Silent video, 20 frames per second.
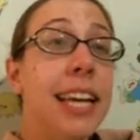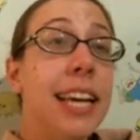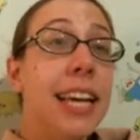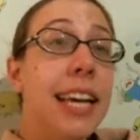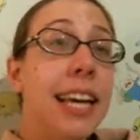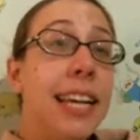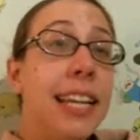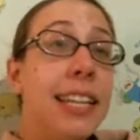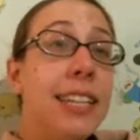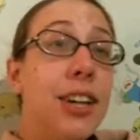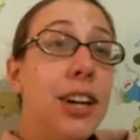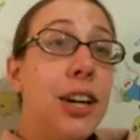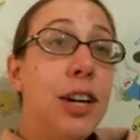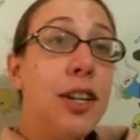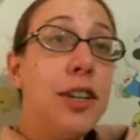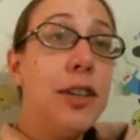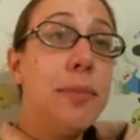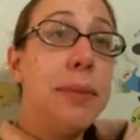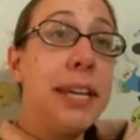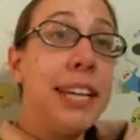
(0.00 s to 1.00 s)
And
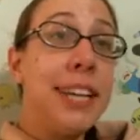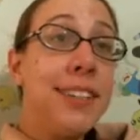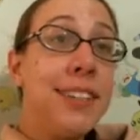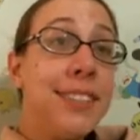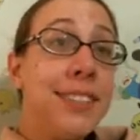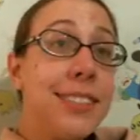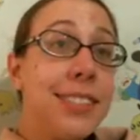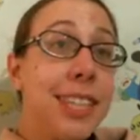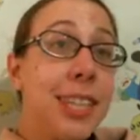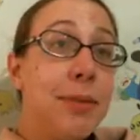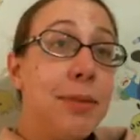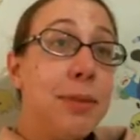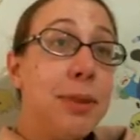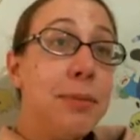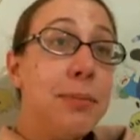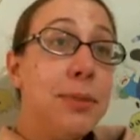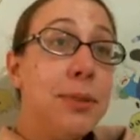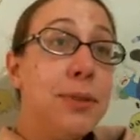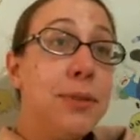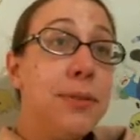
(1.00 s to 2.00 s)
all panels can be
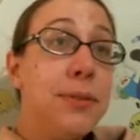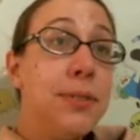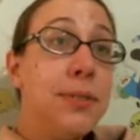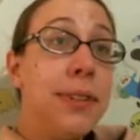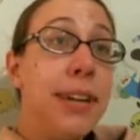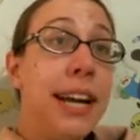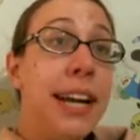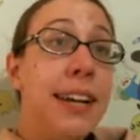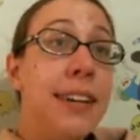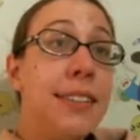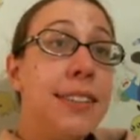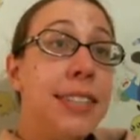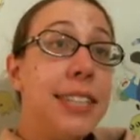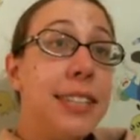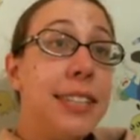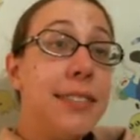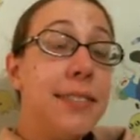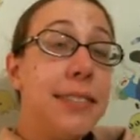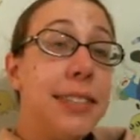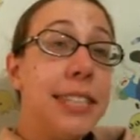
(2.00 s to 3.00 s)
moved around
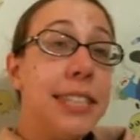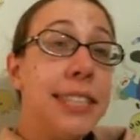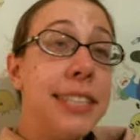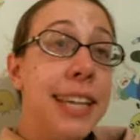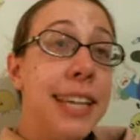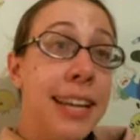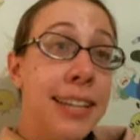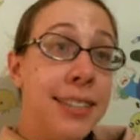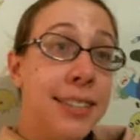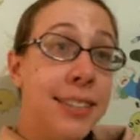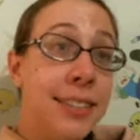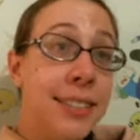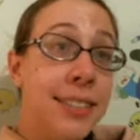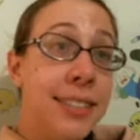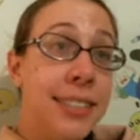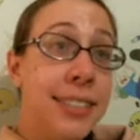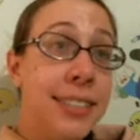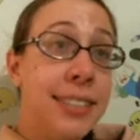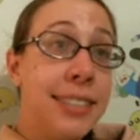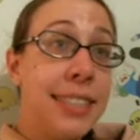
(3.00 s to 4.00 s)
and reattached to
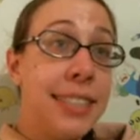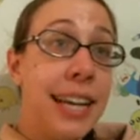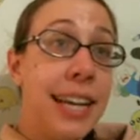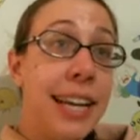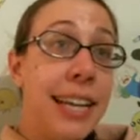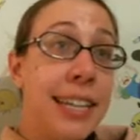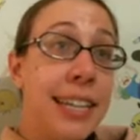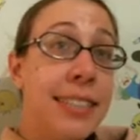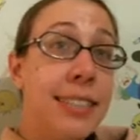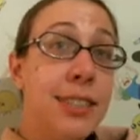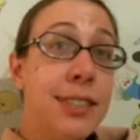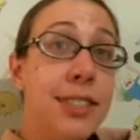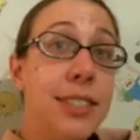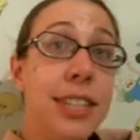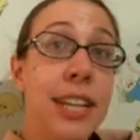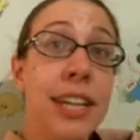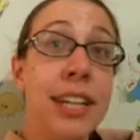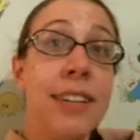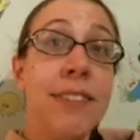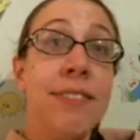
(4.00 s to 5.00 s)
the sides
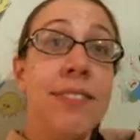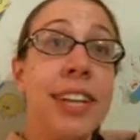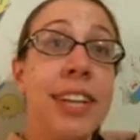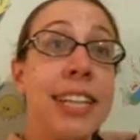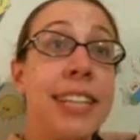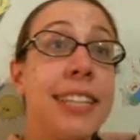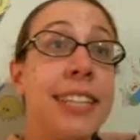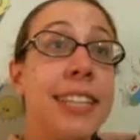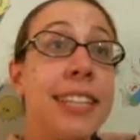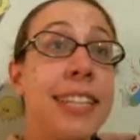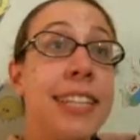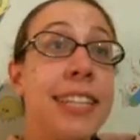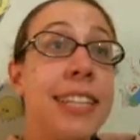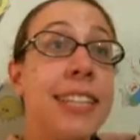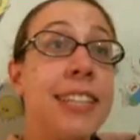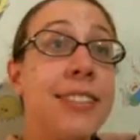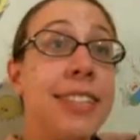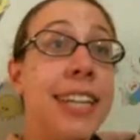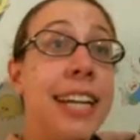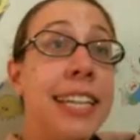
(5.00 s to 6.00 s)
by clicking
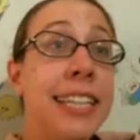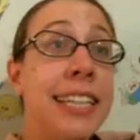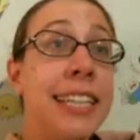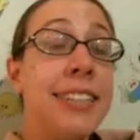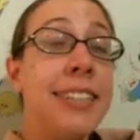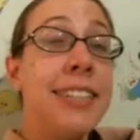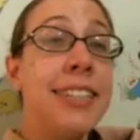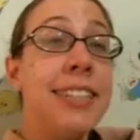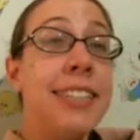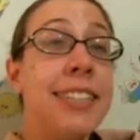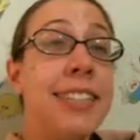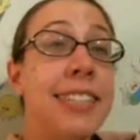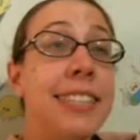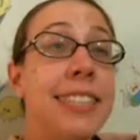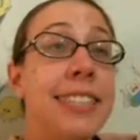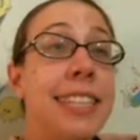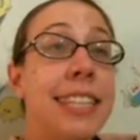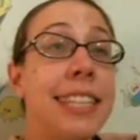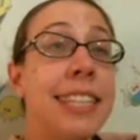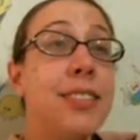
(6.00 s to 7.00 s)
and dragging on this
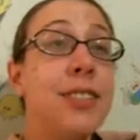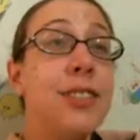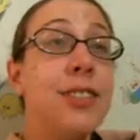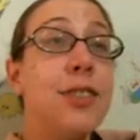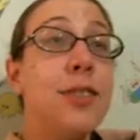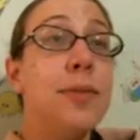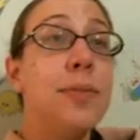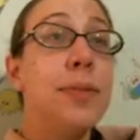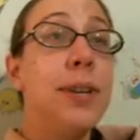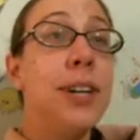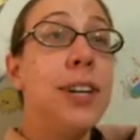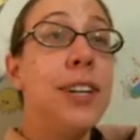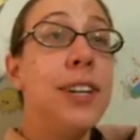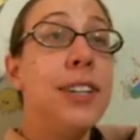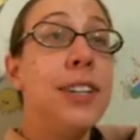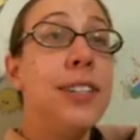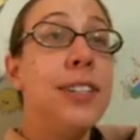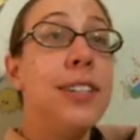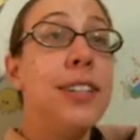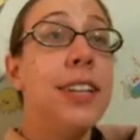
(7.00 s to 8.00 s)
like
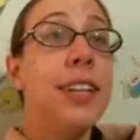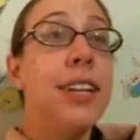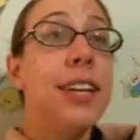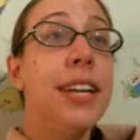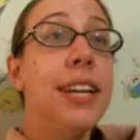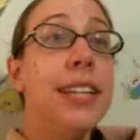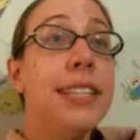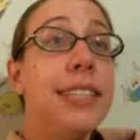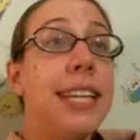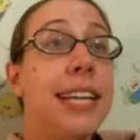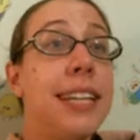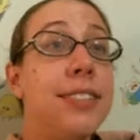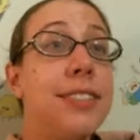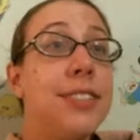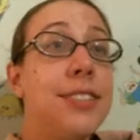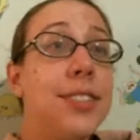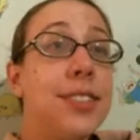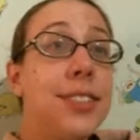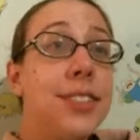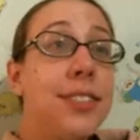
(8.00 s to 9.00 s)
small
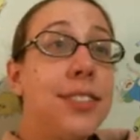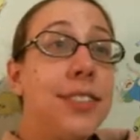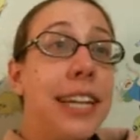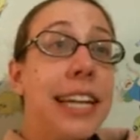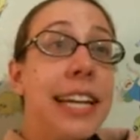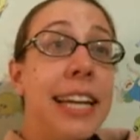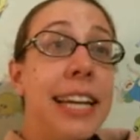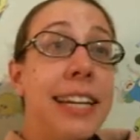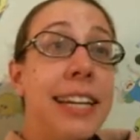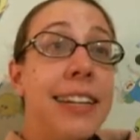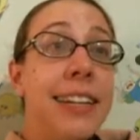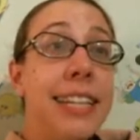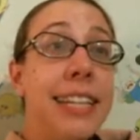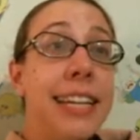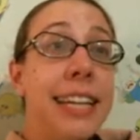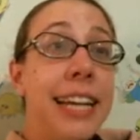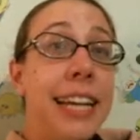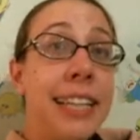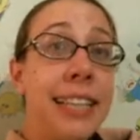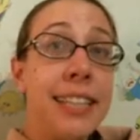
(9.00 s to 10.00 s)
textured gray
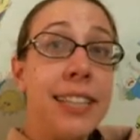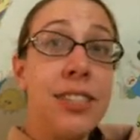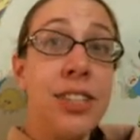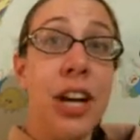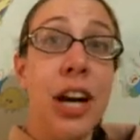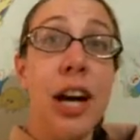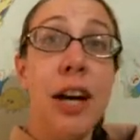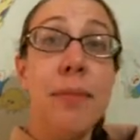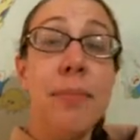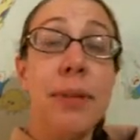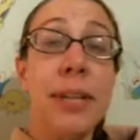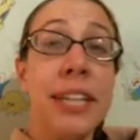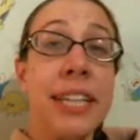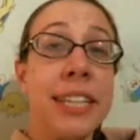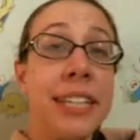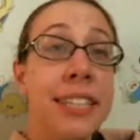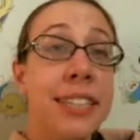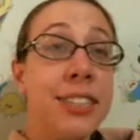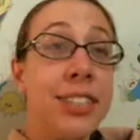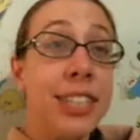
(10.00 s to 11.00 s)
area at the top. I
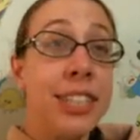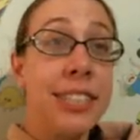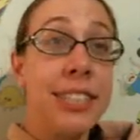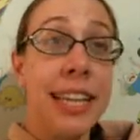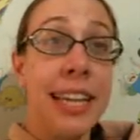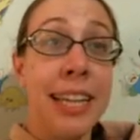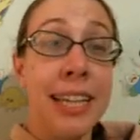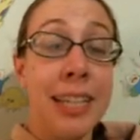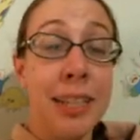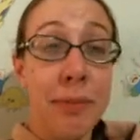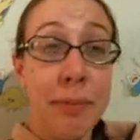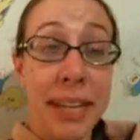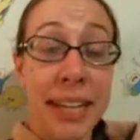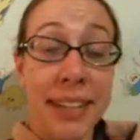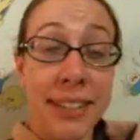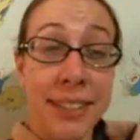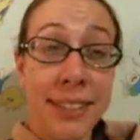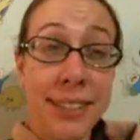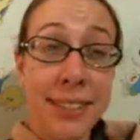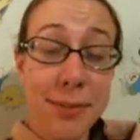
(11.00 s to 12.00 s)
can adjust any
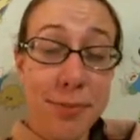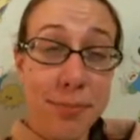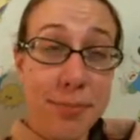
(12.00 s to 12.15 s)
panel.